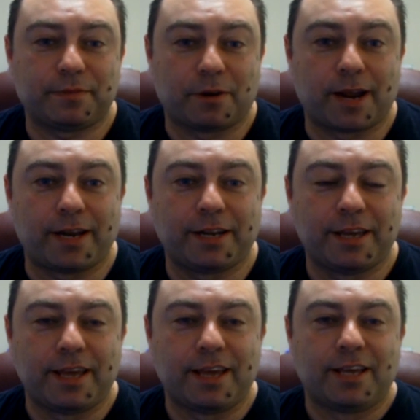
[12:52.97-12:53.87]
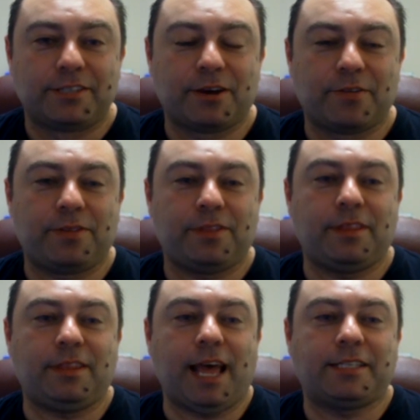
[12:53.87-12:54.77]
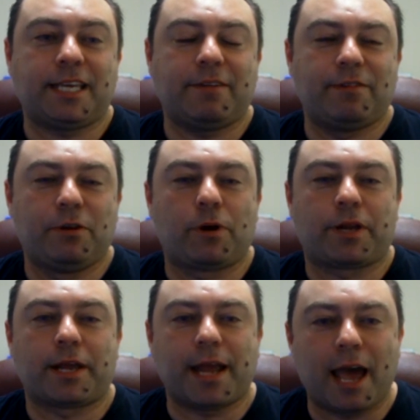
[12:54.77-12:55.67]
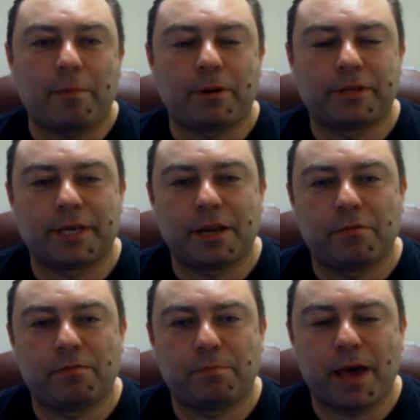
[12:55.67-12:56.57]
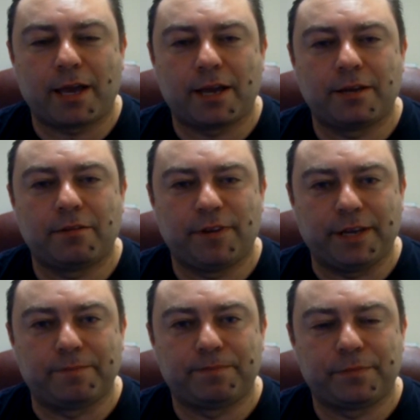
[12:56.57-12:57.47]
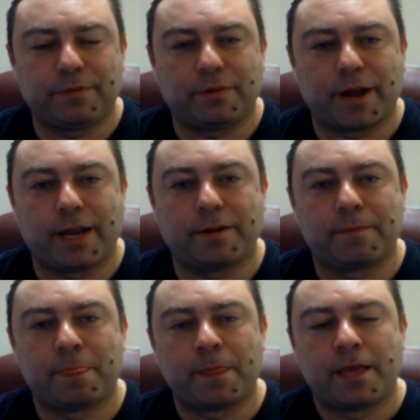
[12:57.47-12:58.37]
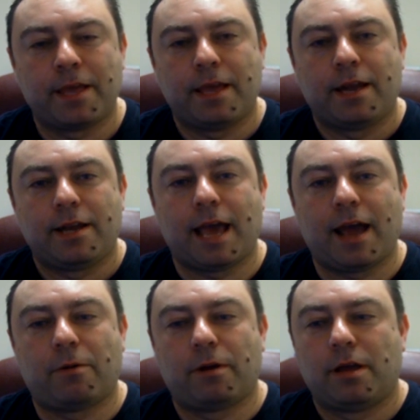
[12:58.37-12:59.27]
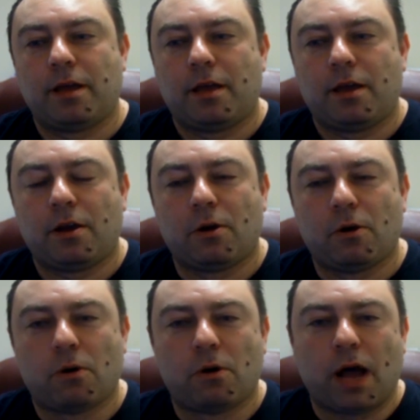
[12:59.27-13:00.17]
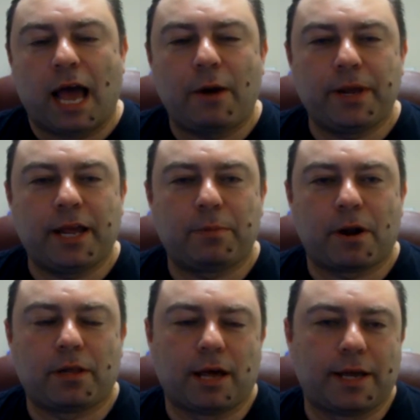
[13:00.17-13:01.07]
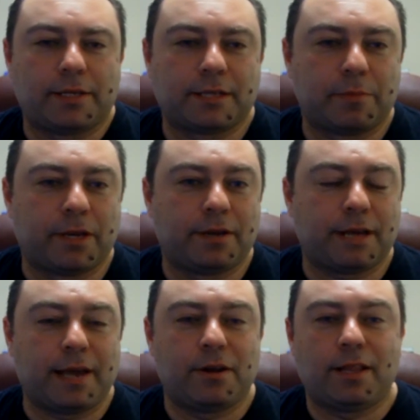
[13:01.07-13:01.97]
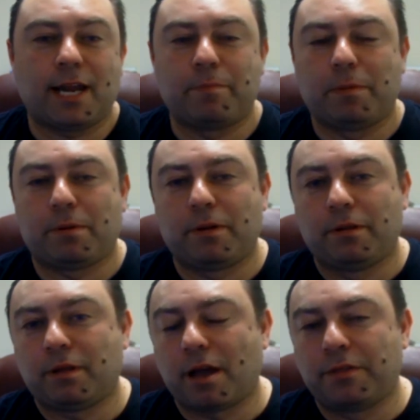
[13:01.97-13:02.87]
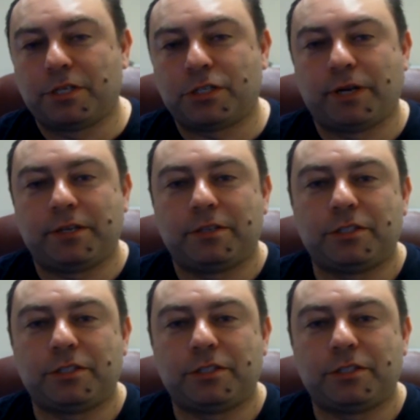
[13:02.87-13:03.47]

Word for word: all right? So that's giving you working capital to get you back on your feet, right? Now, how we help our clients. I mean, I know a lot of people on the street